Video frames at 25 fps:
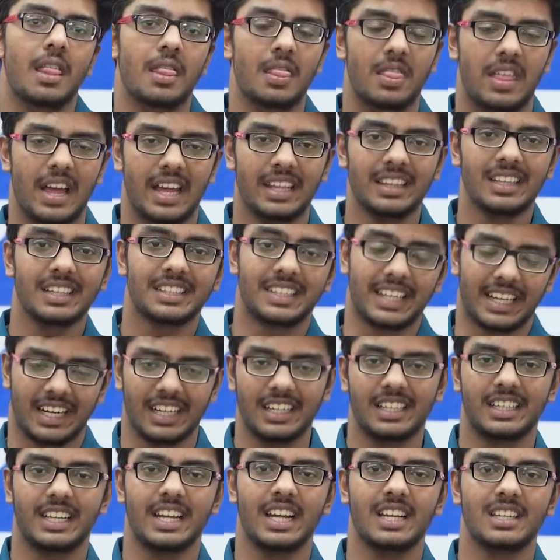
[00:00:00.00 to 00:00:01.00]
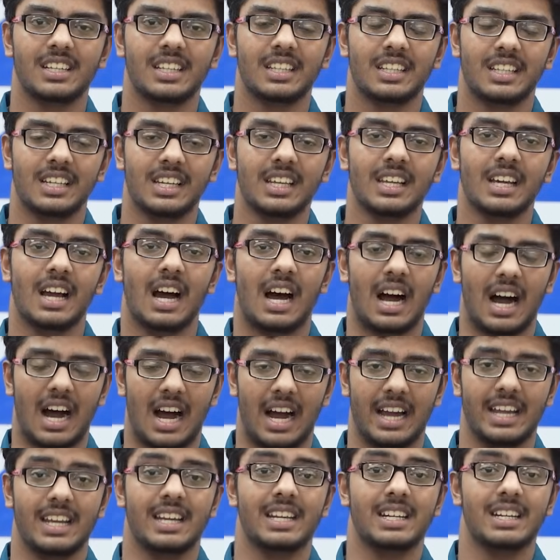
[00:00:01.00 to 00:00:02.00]
Then the second stage is the
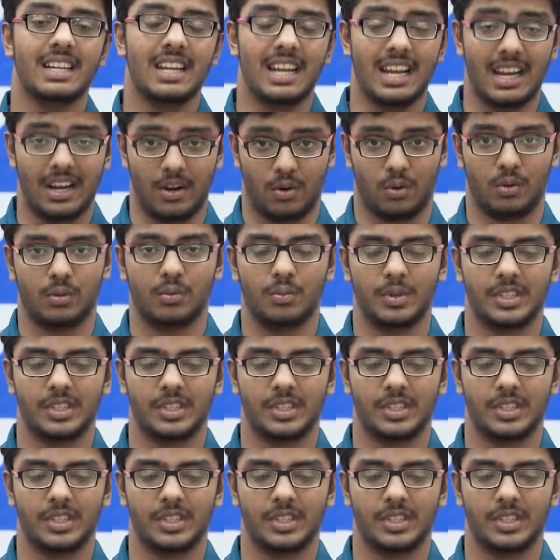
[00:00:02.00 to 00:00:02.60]
INAO,